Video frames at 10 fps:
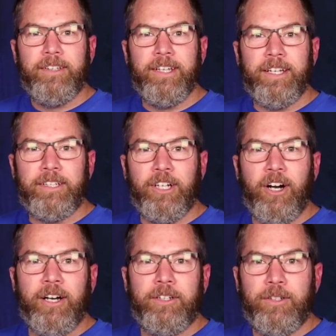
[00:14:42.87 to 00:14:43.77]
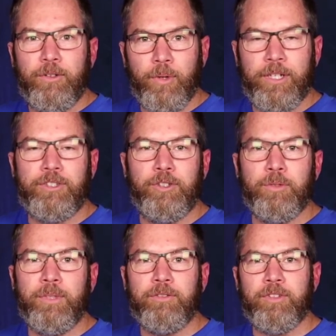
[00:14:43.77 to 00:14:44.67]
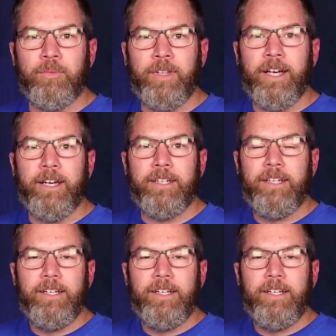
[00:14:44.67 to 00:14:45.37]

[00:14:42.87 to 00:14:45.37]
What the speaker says: that God rescued me from that.